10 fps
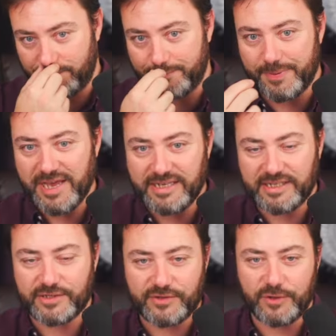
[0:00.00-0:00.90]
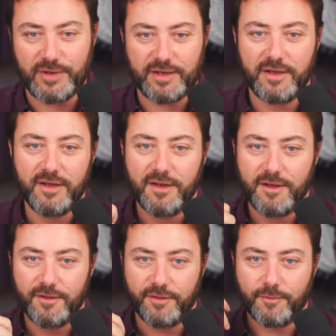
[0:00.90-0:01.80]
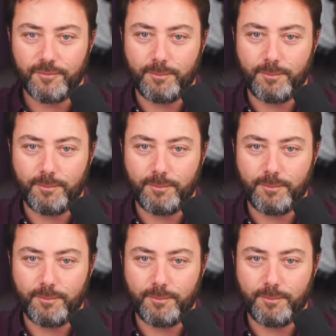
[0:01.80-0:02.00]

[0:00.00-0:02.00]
base to it that